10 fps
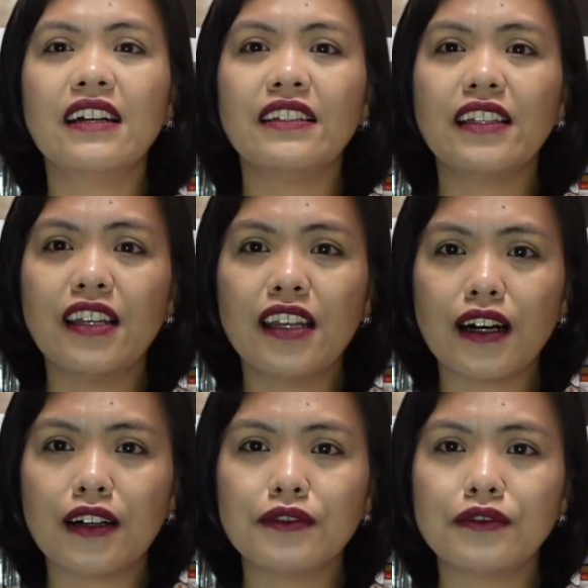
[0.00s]
the
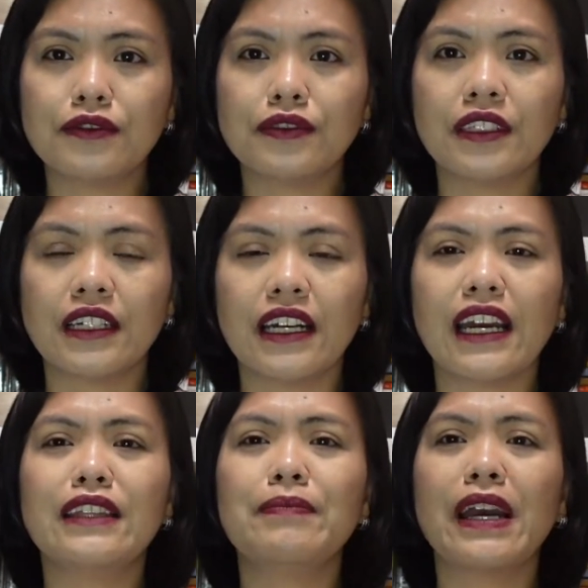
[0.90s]
love
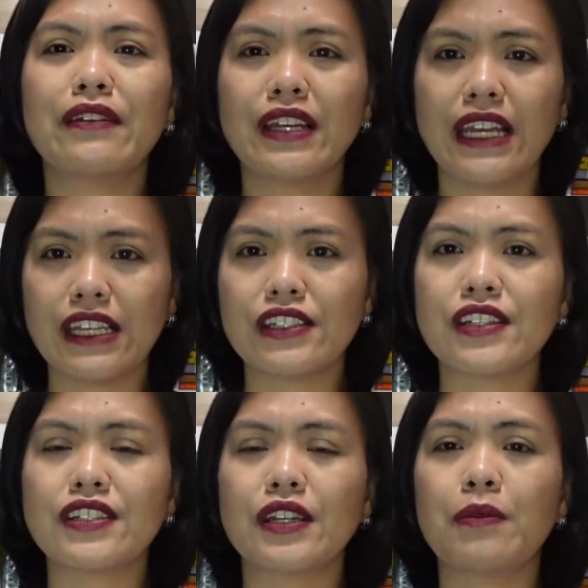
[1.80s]
and my
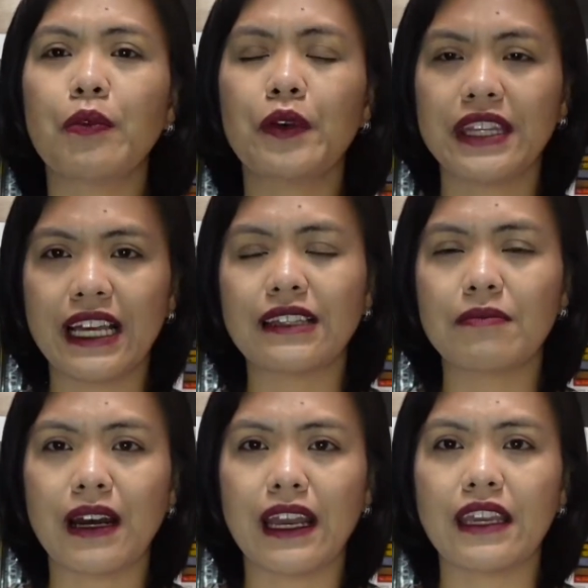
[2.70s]
relationship with
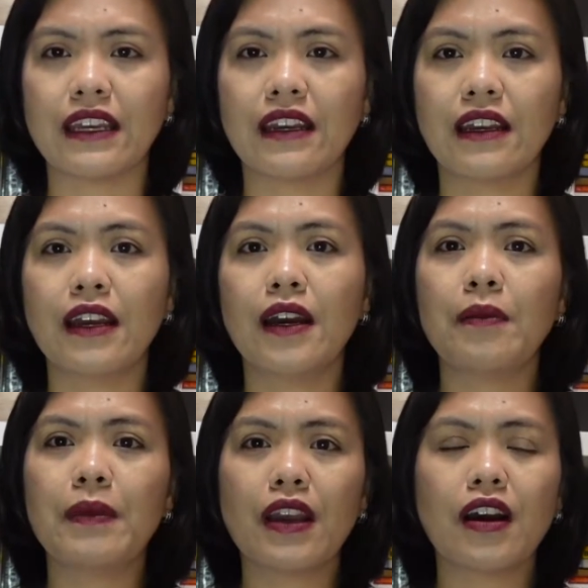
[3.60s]
that bike,
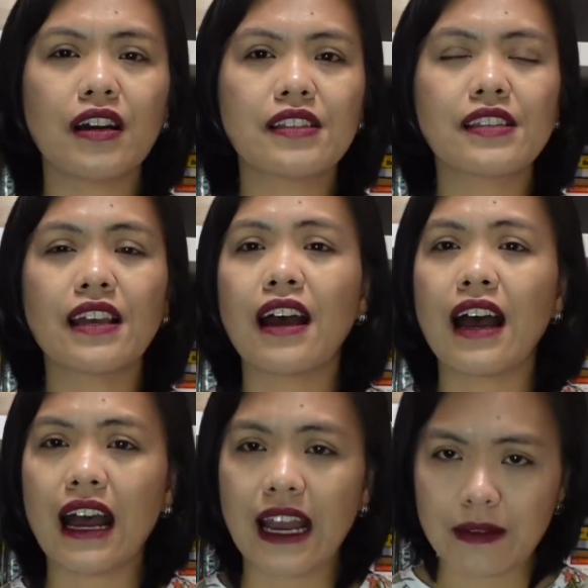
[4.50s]
because
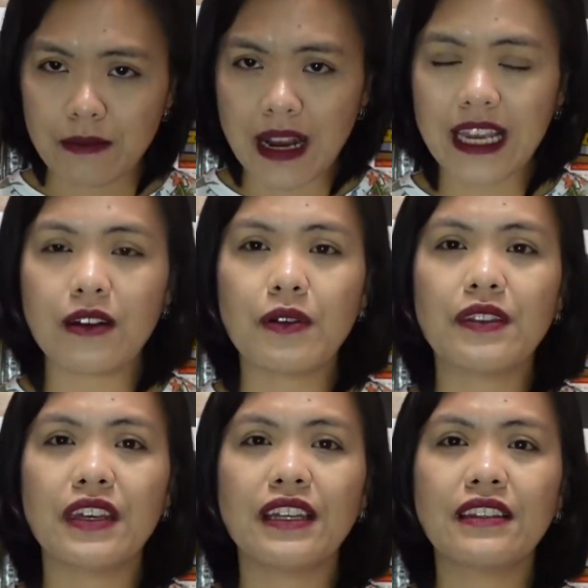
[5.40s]
I bike
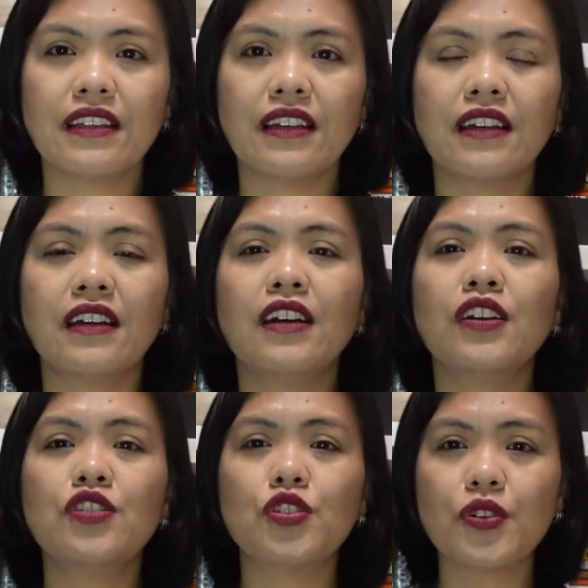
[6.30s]
with it
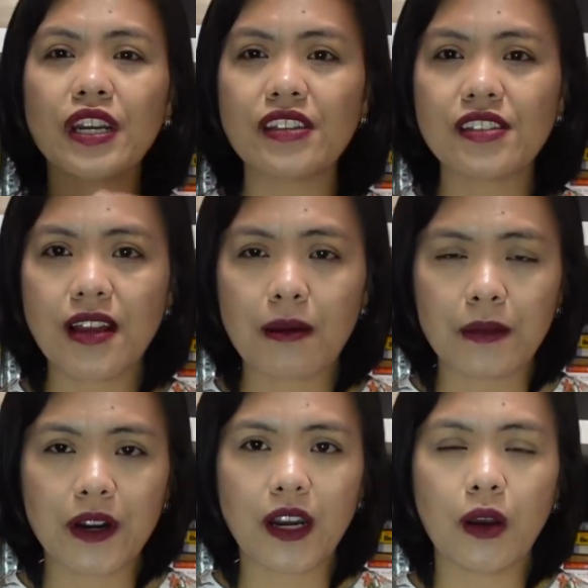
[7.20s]
during
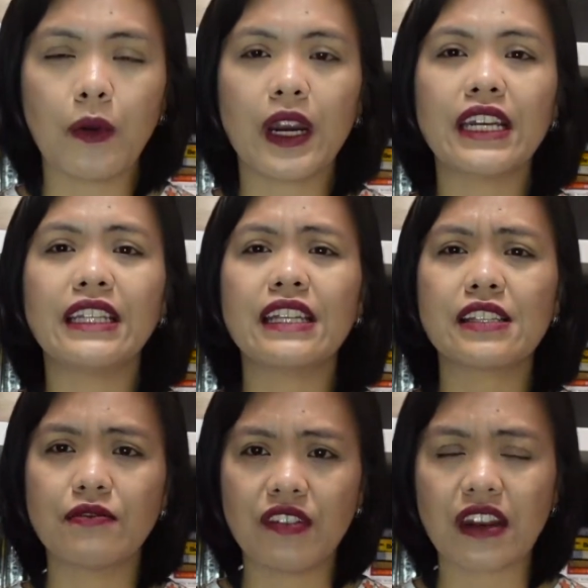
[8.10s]
summer wherein
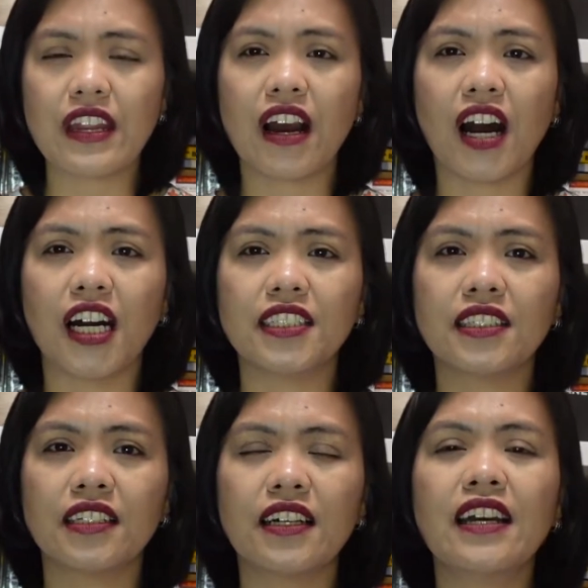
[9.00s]
it's very hot,
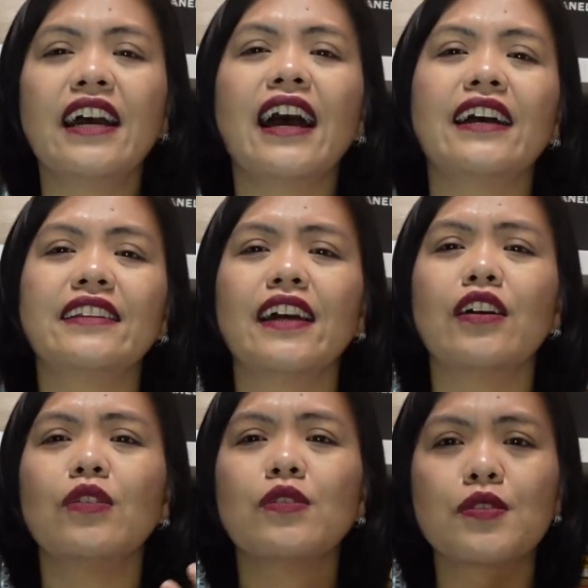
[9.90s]
and I
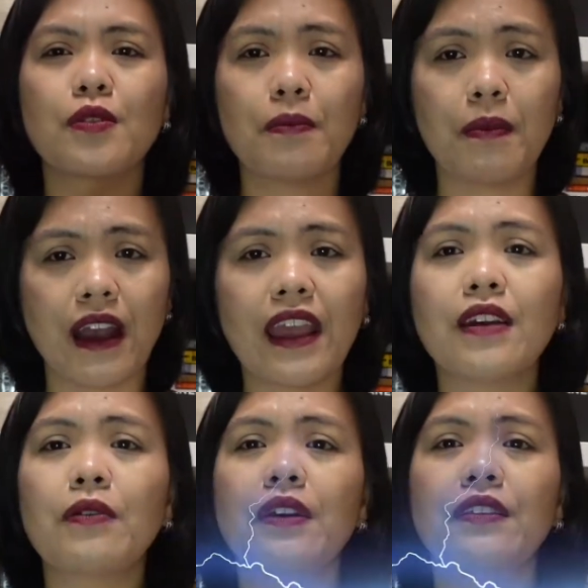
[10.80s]
also
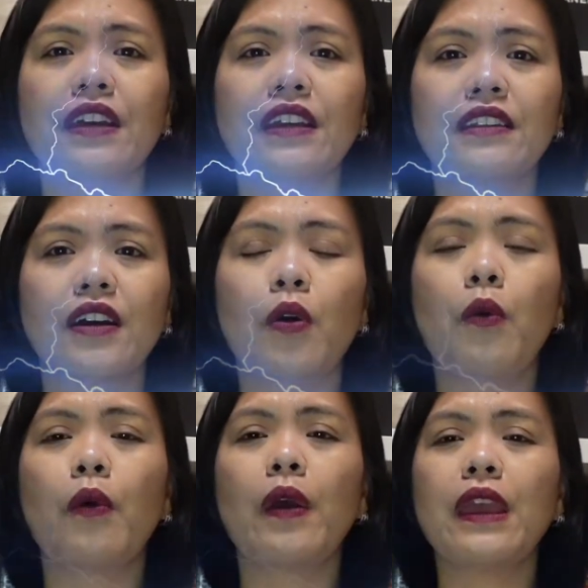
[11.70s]
bike with it
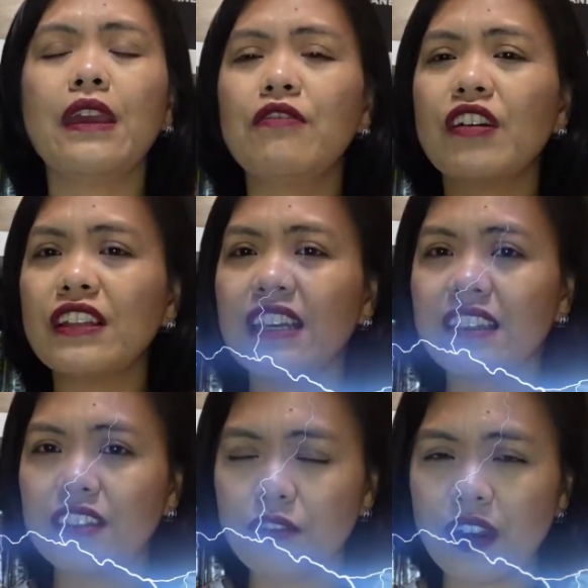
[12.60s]
even
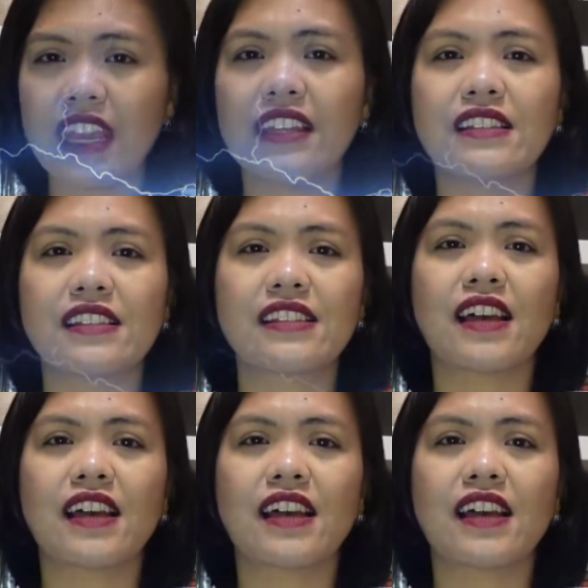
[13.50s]
it rains